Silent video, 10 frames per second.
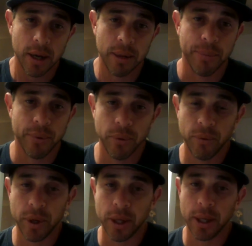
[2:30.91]

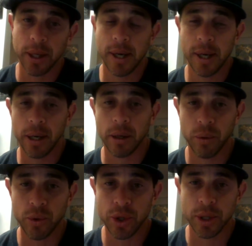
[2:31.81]
improving
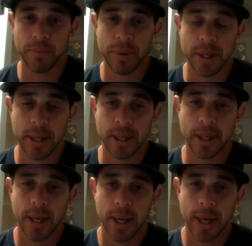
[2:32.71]
inclusion in PE,